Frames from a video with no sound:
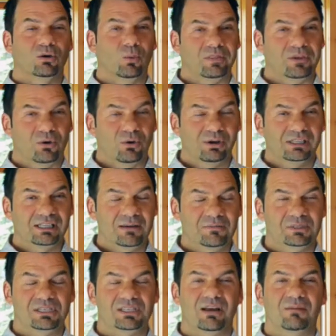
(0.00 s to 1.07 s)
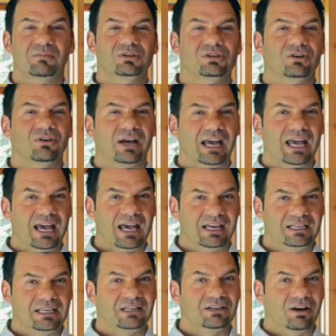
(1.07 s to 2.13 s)
When the oil comes to temperature, I
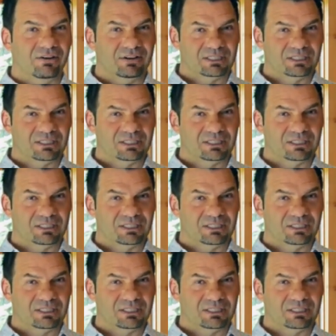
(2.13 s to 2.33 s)
add in our